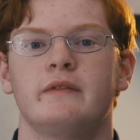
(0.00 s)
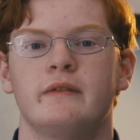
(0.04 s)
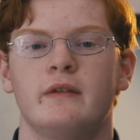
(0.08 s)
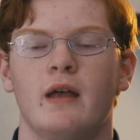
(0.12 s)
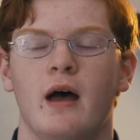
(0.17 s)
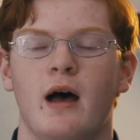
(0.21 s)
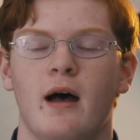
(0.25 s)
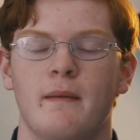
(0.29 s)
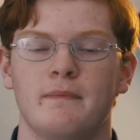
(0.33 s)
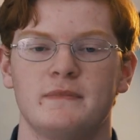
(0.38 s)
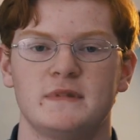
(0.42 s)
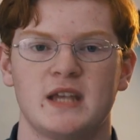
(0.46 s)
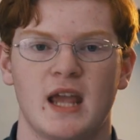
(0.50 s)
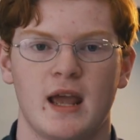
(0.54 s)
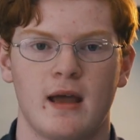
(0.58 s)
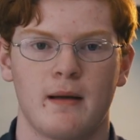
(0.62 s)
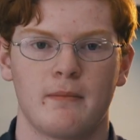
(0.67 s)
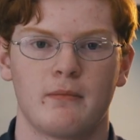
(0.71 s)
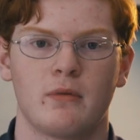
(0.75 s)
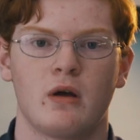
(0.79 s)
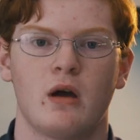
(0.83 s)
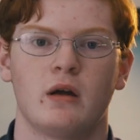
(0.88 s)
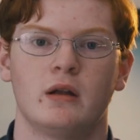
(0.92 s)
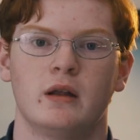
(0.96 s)

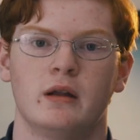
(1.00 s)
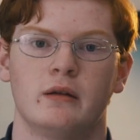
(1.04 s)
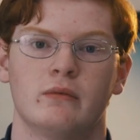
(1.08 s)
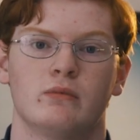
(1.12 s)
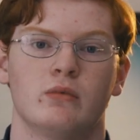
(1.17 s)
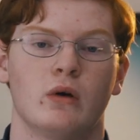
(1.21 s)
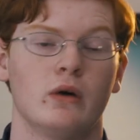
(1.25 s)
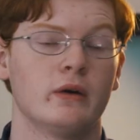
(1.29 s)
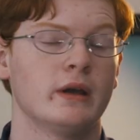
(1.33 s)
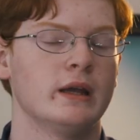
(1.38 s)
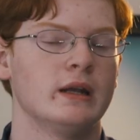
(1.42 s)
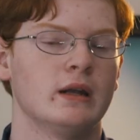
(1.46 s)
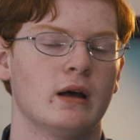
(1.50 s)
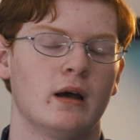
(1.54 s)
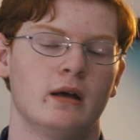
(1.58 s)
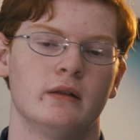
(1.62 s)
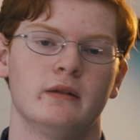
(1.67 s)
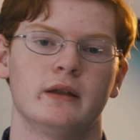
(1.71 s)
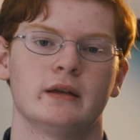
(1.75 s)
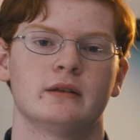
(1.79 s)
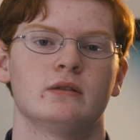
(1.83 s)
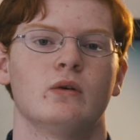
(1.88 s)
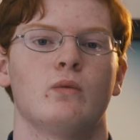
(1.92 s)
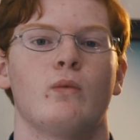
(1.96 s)
Tamron, and
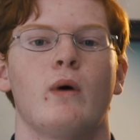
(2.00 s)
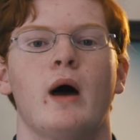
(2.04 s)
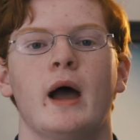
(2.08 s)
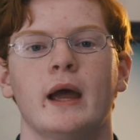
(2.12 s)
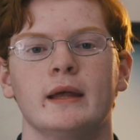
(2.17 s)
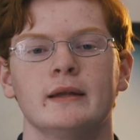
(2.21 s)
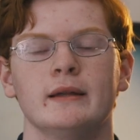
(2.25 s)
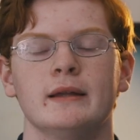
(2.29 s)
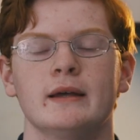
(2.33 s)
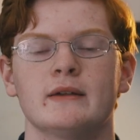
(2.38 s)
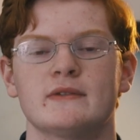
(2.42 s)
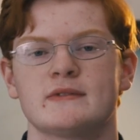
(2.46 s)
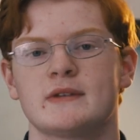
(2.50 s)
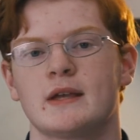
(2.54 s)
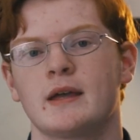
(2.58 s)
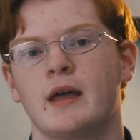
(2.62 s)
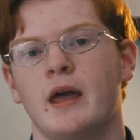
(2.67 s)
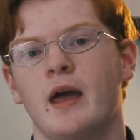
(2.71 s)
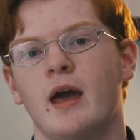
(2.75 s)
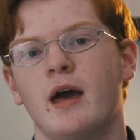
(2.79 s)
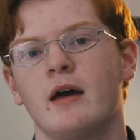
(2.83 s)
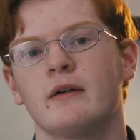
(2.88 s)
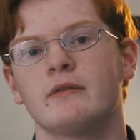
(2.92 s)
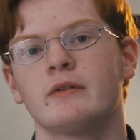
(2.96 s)
Rokinon, like the wide lens I
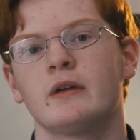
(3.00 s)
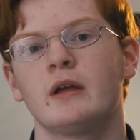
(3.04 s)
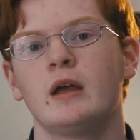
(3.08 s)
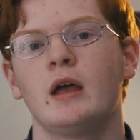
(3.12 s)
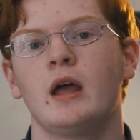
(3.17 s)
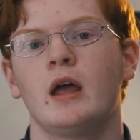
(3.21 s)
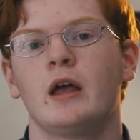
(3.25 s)
have.